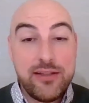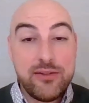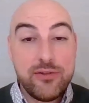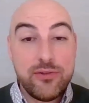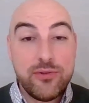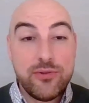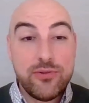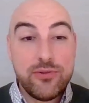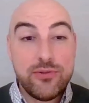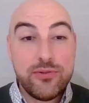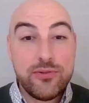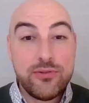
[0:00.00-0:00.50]

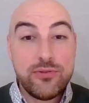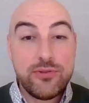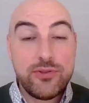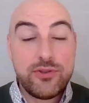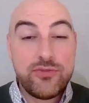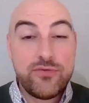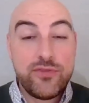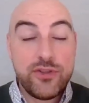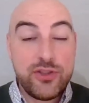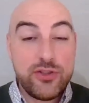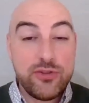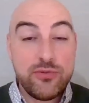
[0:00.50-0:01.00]
or
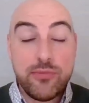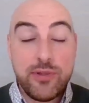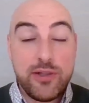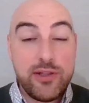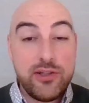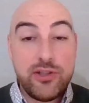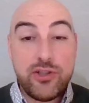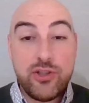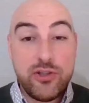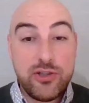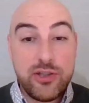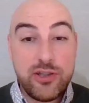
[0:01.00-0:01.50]
for Monday
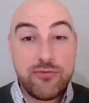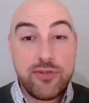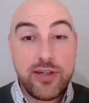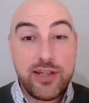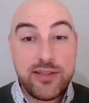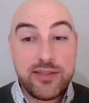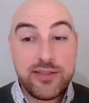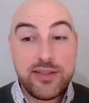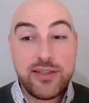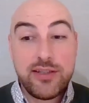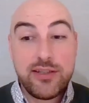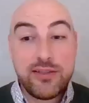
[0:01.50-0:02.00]
Tuesday
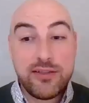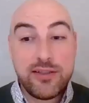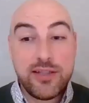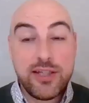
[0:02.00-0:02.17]
racing,